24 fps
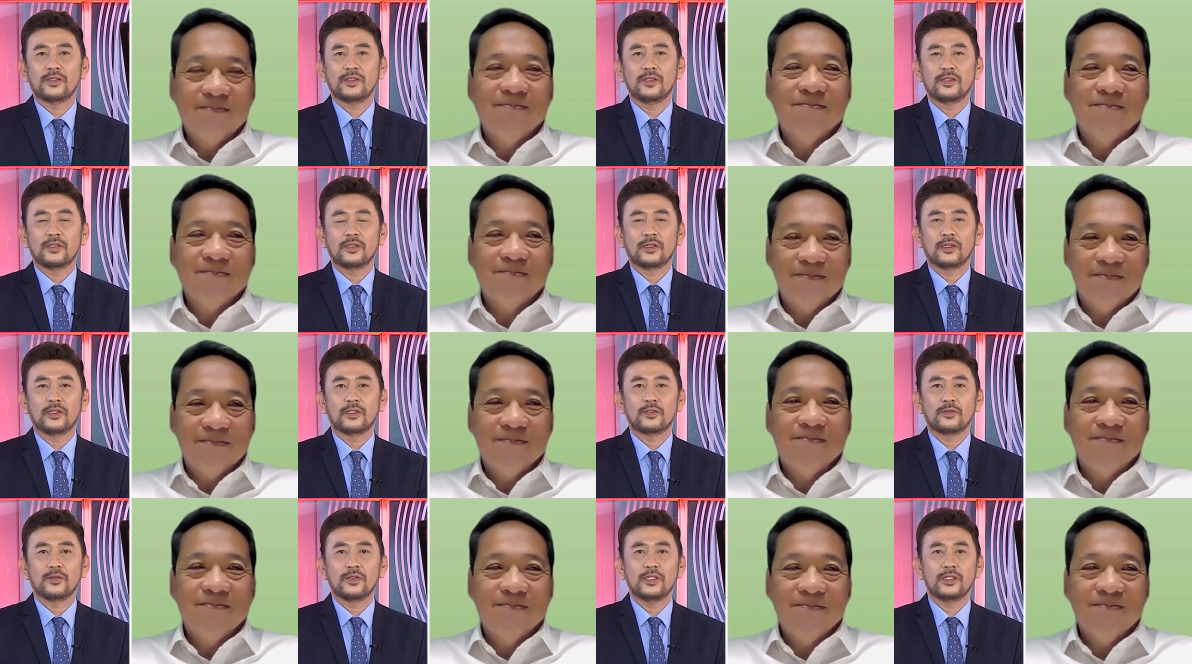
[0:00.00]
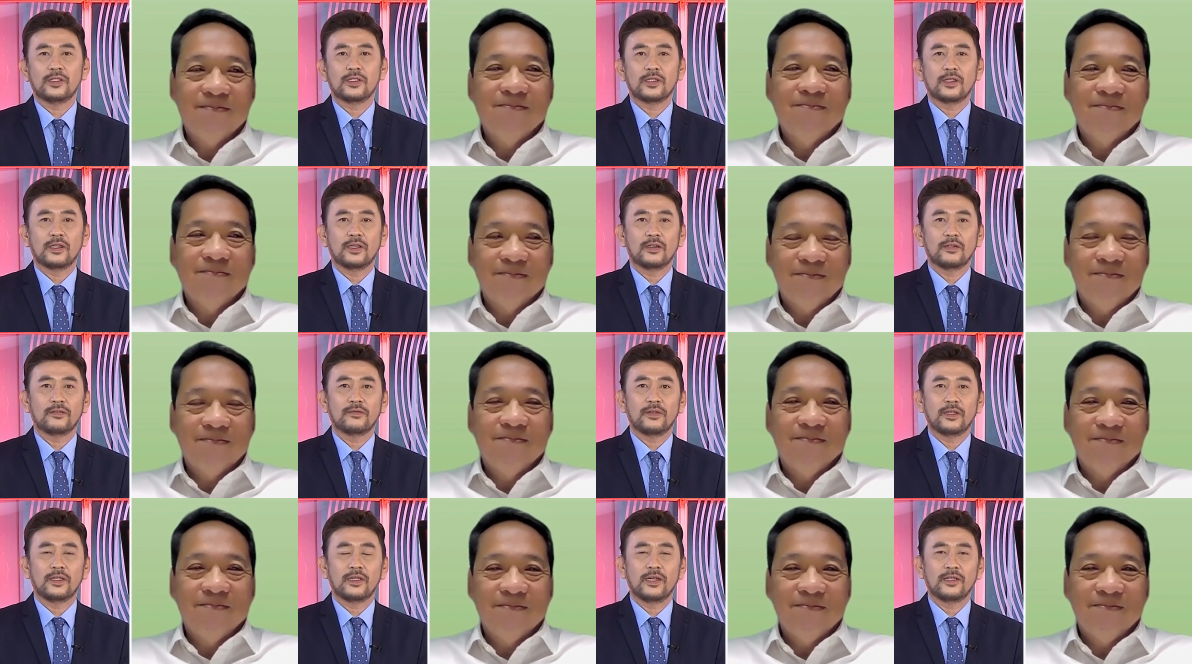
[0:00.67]
Speaker 1: in the country's uh,
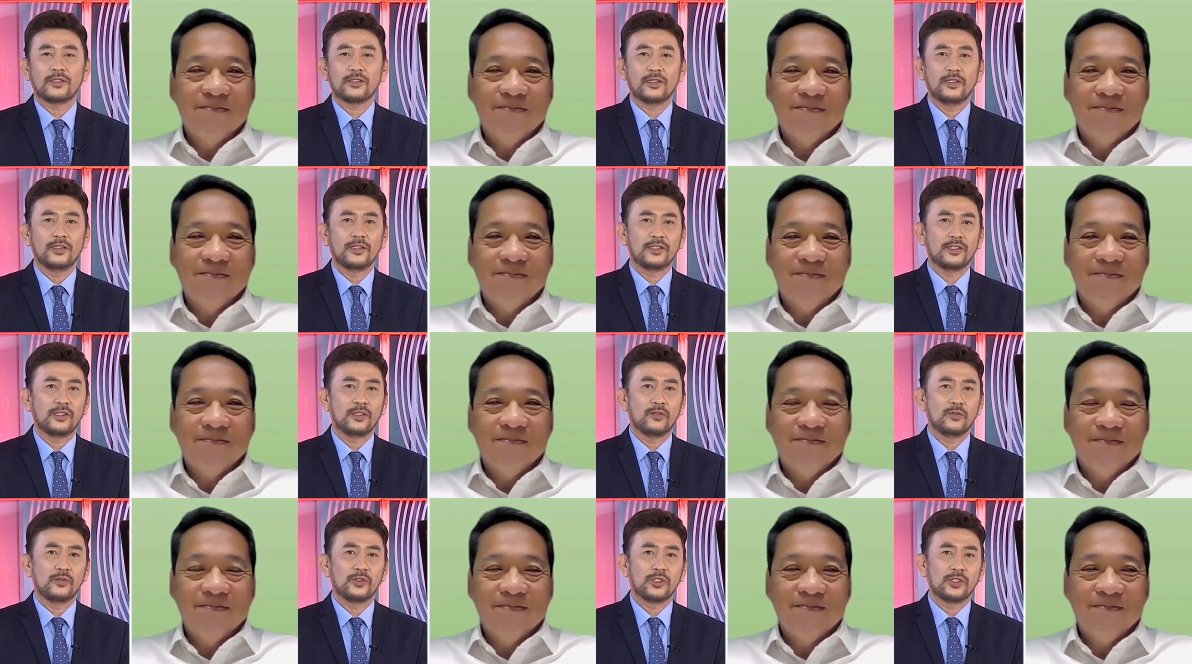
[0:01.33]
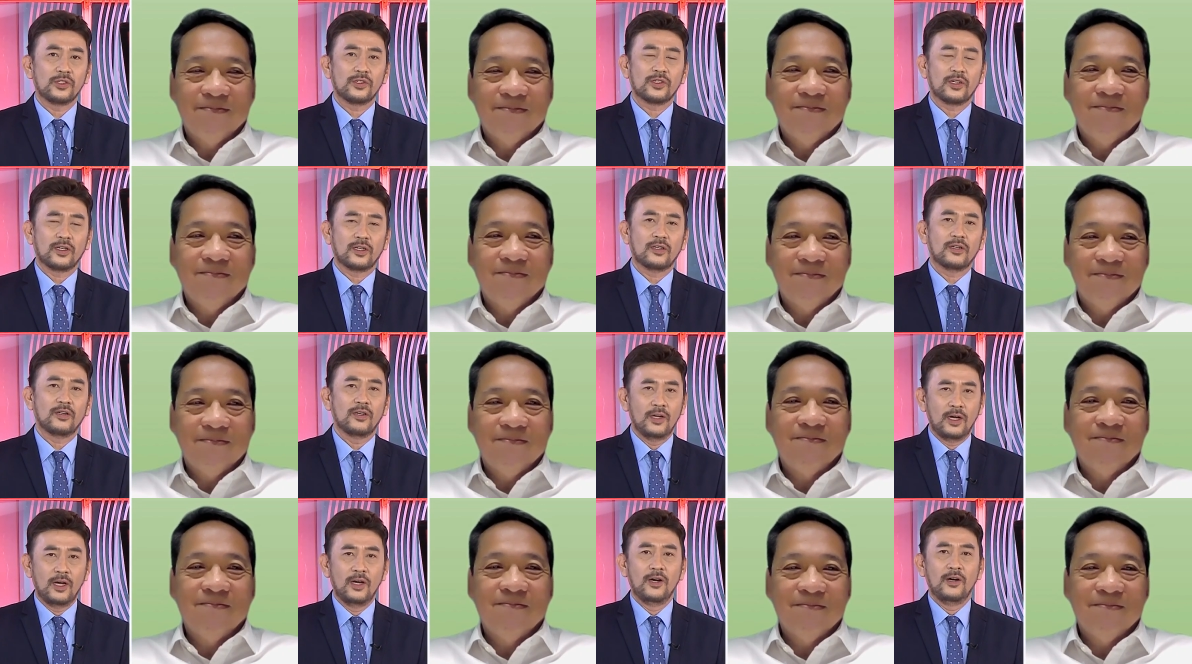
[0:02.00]
financial institutions
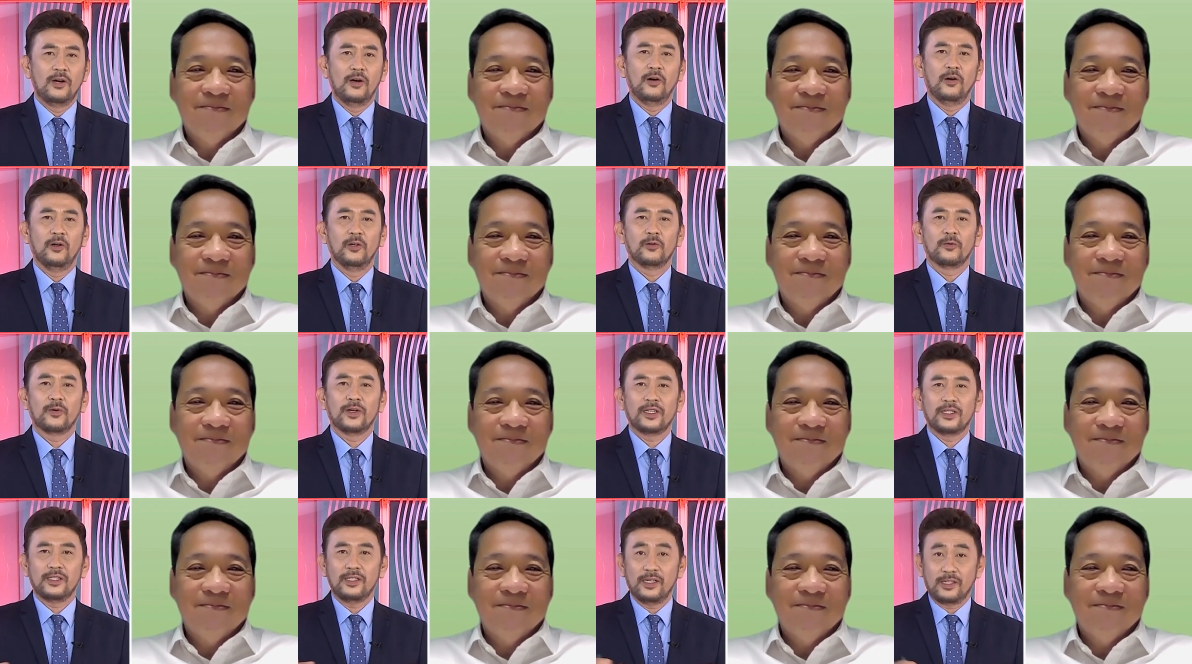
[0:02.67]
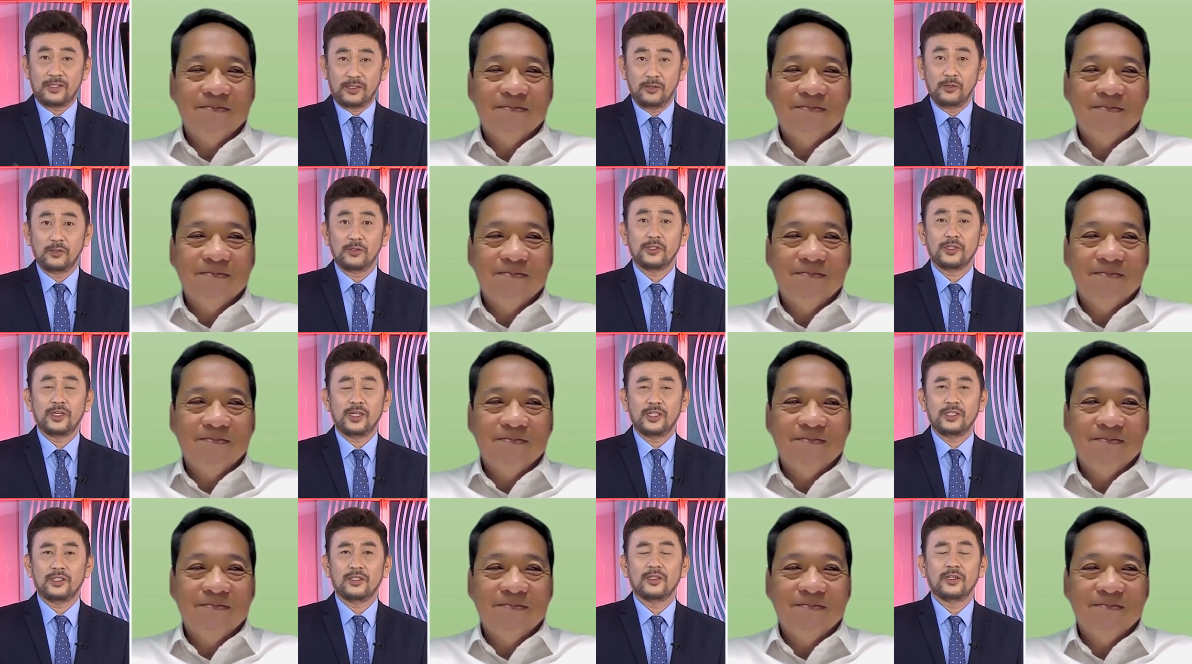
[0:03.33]
are already
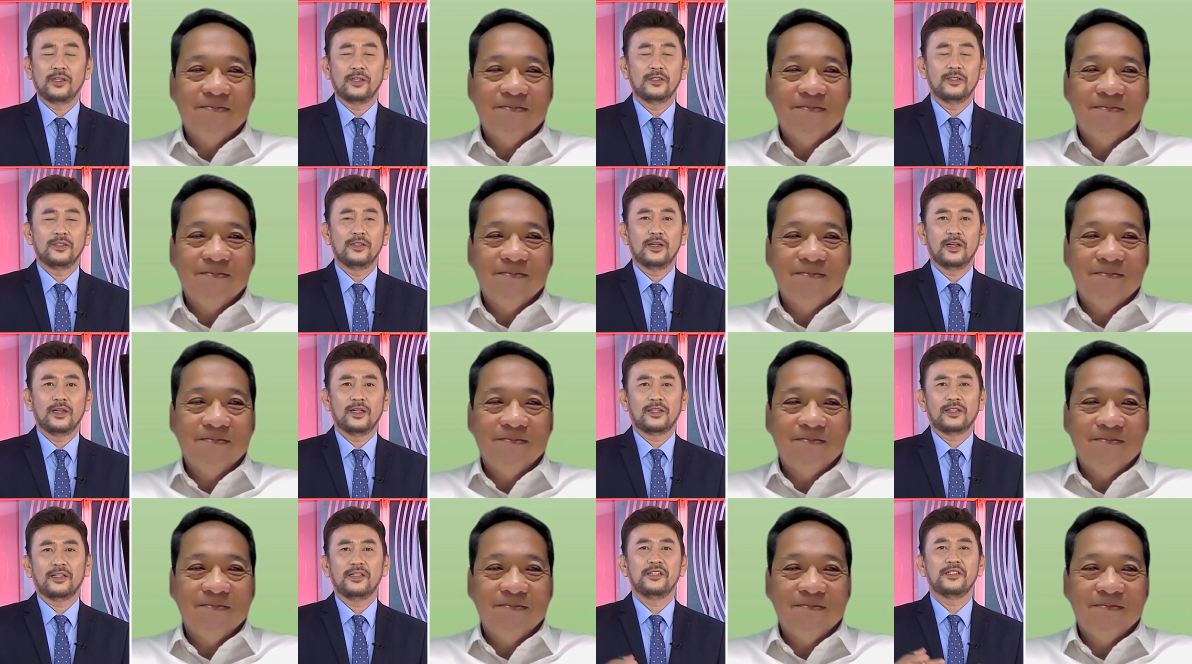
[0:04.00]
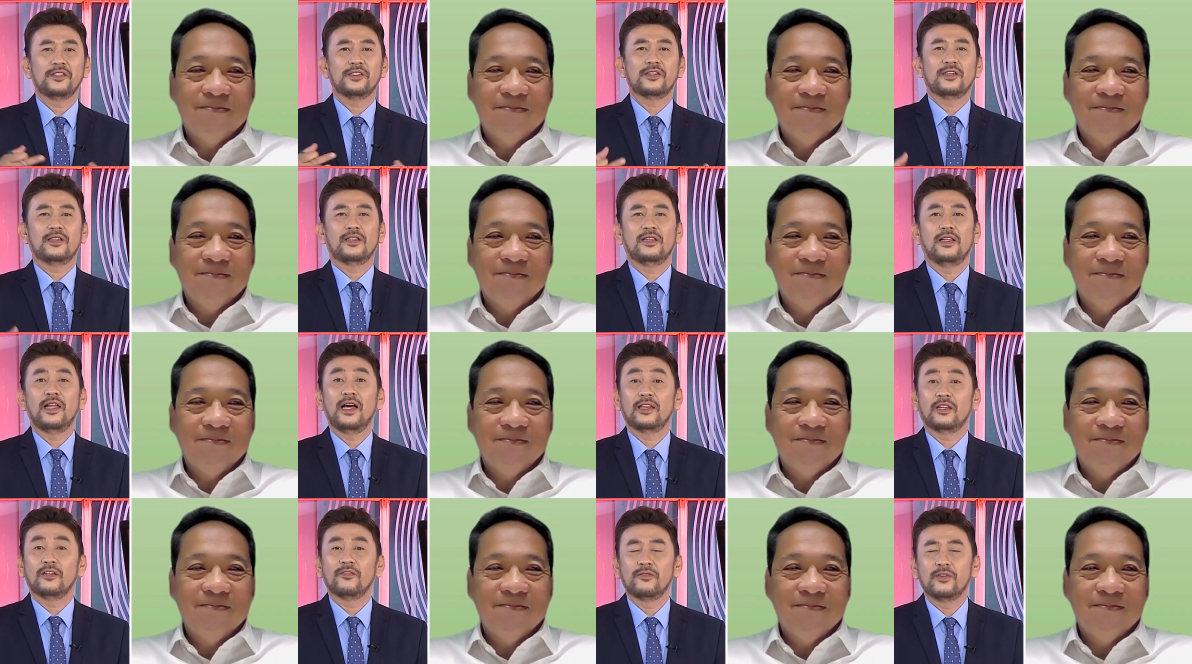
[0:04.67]
associated, at least a
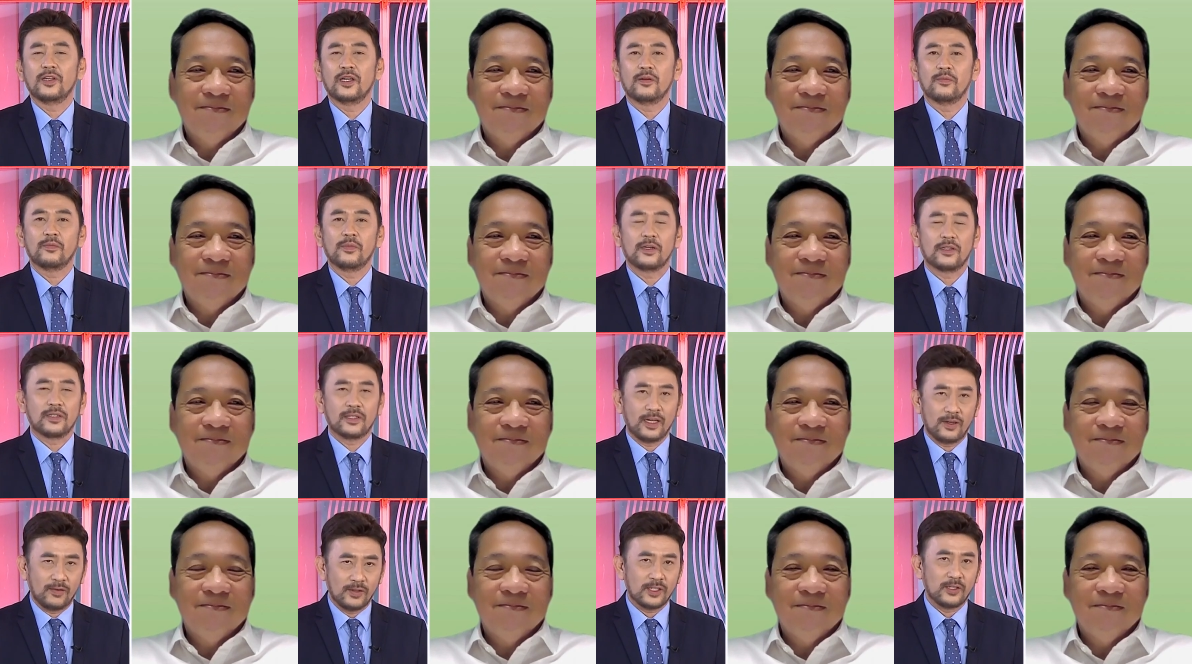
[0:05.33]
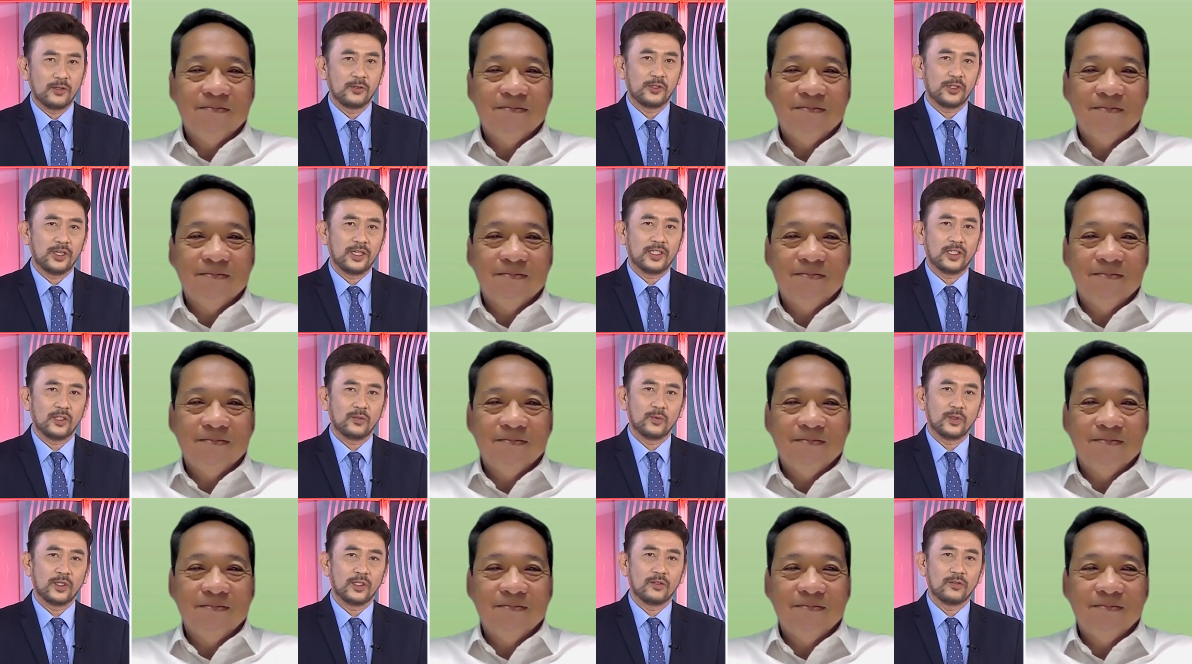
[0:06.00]
lot of them are now
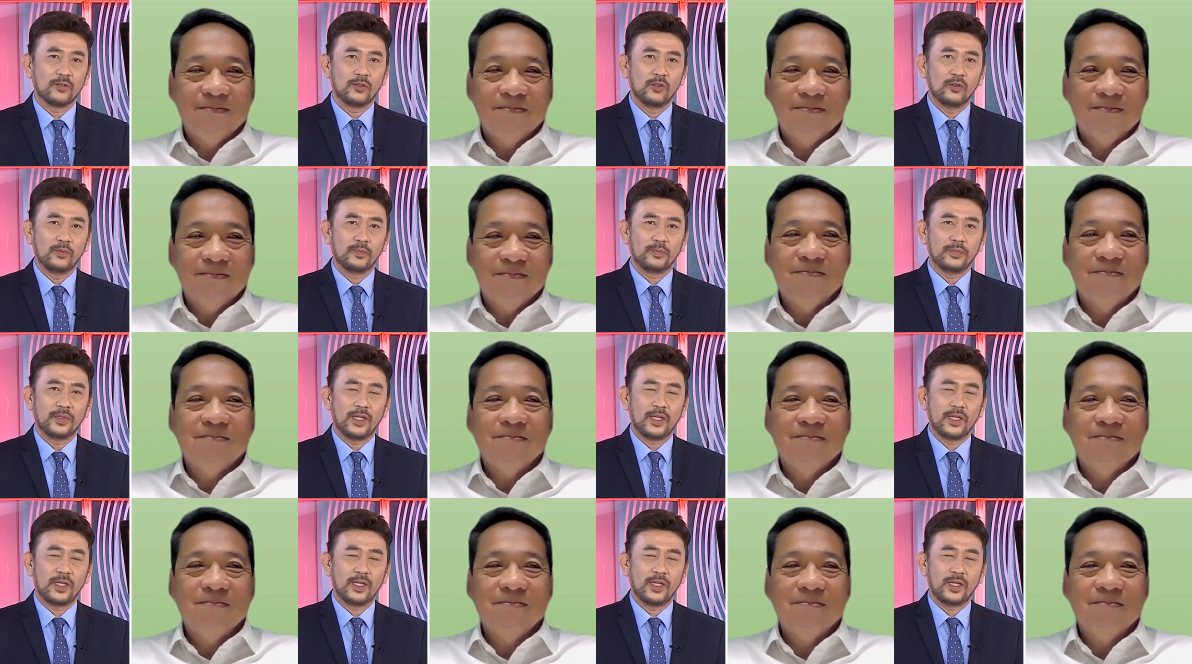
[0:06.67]
associated with the group.